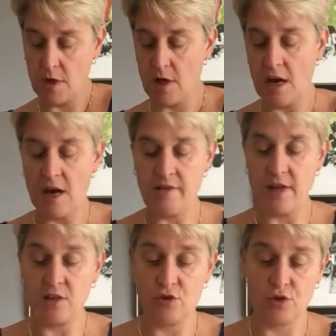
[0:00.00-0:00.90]
and
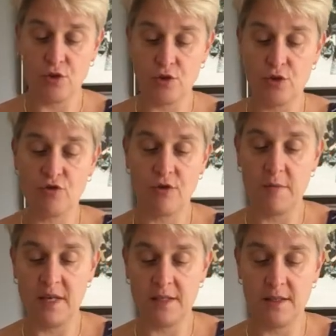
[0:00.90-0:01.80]
then just trim
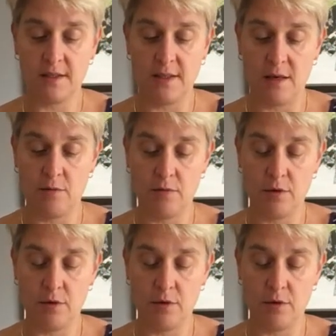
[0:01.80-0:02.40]
it down.